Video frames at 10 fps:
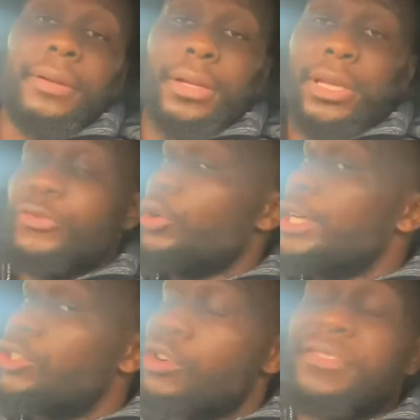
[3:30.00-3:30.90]
If you're
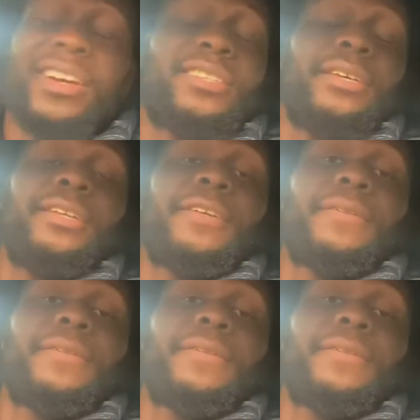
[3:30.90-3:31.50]
introverted.